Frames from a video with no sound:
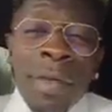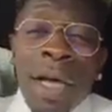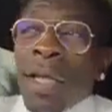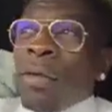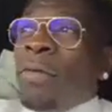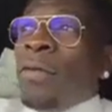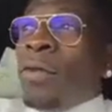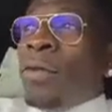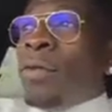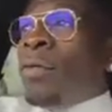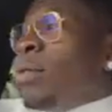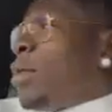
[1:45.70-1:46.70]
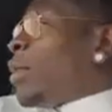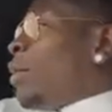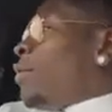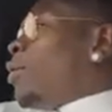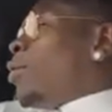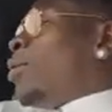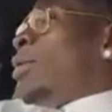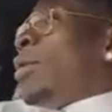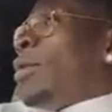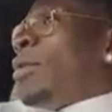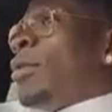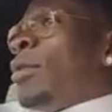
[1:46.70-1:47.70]
had a few stuff doing
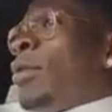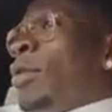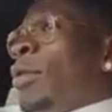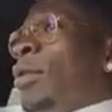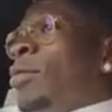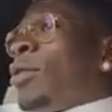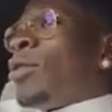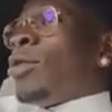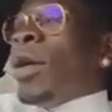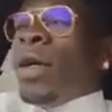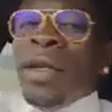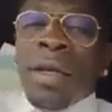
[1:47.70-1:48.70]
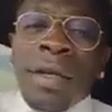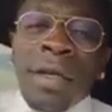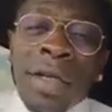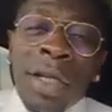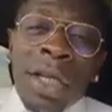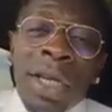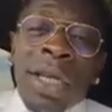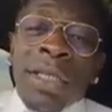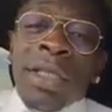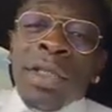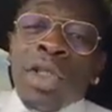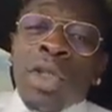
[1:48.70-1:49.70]
it. You know, I'm just right here
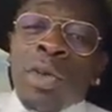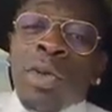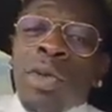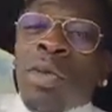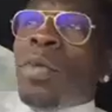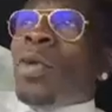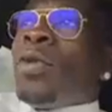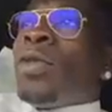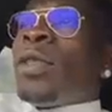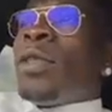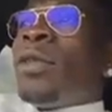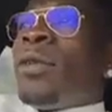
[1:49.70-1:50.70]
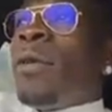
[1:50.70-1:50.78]
listening to some good music.